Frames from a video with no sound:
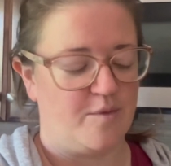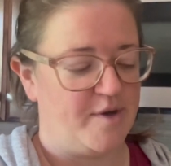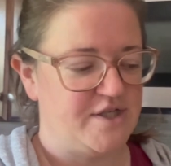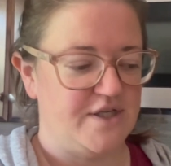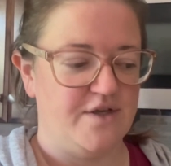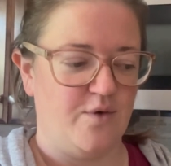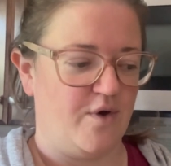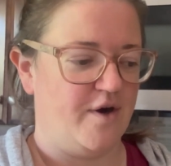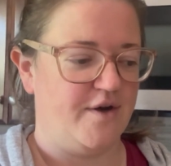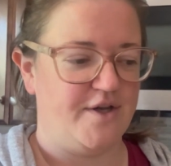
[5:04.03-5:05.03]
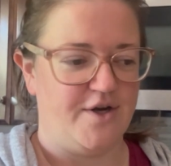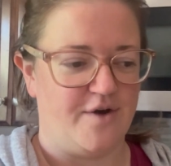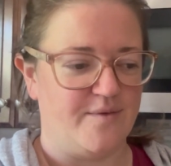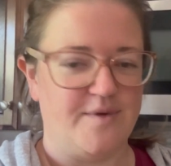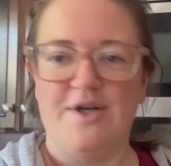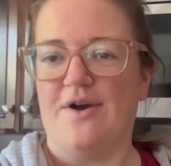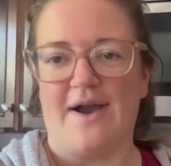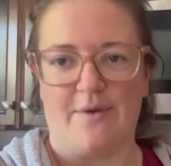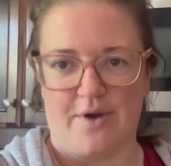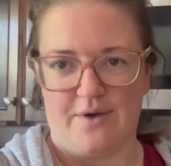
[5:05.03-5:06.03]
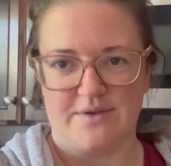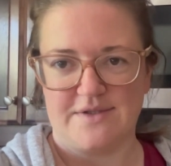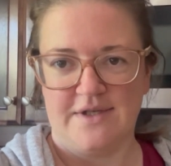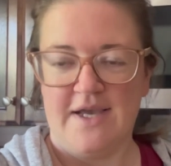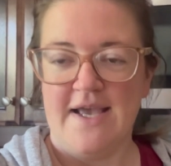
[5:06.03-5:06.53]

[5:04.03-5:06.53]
budget, or you know how it goes.